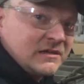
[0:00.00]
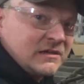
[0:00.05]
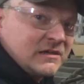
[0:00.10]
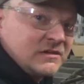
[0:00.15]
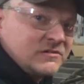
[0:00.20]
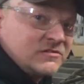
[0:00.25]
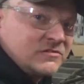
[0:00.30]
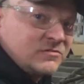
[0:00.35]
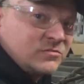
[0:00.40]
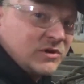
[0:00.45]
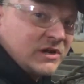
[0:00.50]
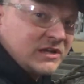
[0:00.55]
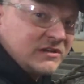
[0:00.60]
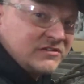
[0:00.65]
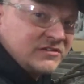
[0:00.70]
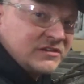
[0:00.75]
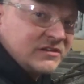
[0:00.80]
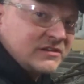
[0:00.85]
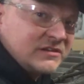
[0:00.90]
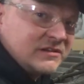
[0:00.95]
This is
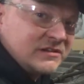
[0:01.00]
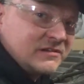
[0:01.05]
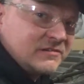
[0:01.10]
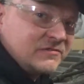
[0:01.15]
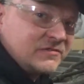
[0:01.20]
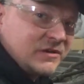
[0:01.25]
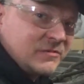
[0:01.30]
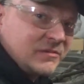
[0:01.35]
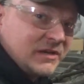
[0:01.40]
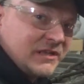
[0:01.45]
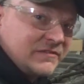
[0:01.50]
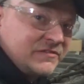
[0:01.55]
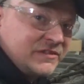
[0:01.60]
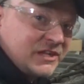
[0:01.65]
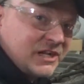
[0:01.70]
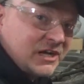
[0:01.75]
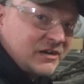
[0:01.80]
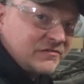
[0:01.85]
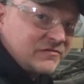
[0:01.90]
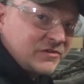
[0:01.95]
Rich from
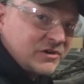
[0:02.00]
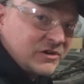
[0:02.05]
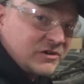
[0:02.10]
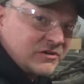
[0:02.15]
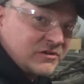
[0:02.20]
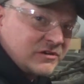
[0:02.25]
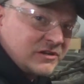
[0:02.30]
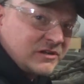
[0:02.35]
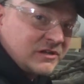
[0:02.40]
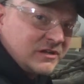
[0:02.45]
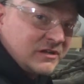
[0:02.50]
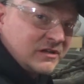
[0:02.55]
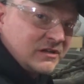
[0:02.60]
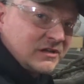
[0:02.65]
Lifted Off-Road.